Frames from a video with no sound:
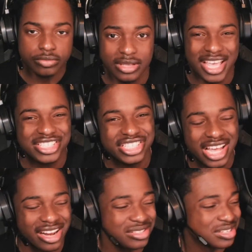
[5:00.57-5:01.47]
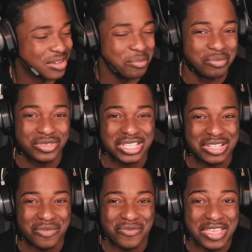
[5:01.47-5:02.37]
And shout out to
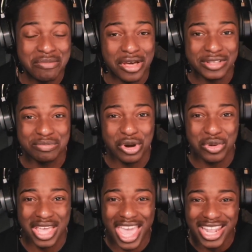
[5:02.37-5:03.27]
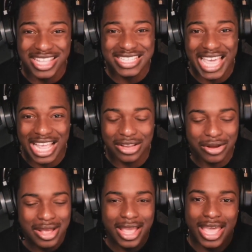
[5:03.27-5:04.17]
the females, bro. Katie
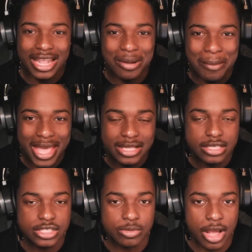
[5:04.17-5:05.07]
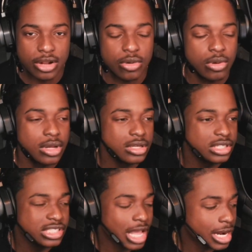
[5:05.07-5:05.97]
Taylor and Amanda Serrano.
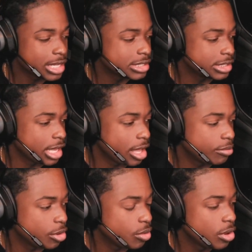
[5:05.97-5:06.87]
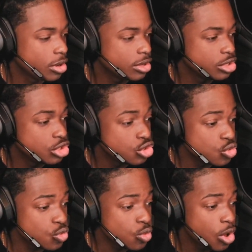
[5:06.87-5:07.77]
Shout out to y'all, bro.
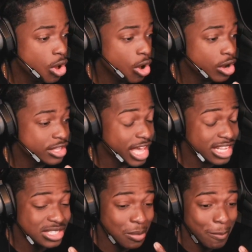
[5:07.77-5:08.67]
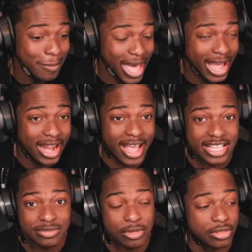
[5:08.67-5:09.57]
Y'all some
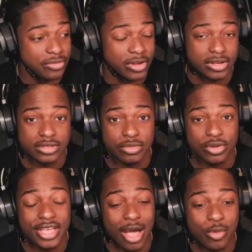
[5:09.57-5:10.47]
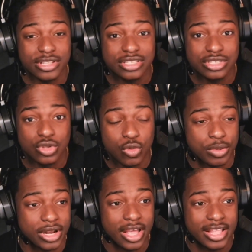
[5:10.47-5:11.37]
badass motherfuckers, bro. Y'all went
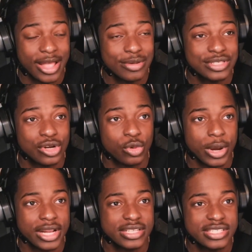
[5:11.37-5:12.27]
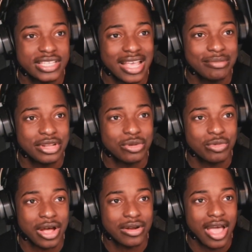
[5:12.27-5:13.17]
stupid. That was the greatest 10-minute
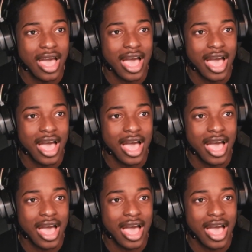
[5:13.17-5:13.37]
round